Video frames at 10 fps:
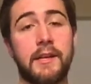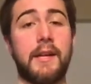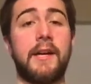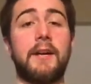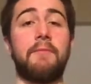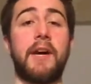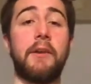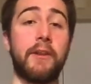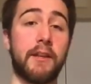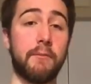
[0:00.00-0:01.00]
I
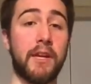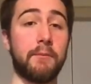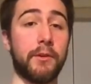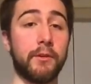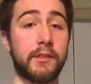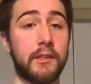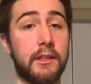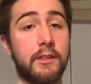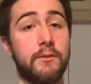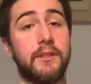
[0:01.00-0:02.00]
recommend
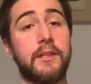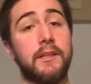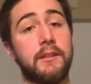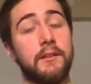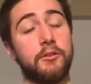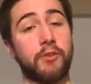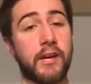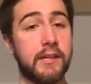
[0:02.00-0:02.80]
personally using dry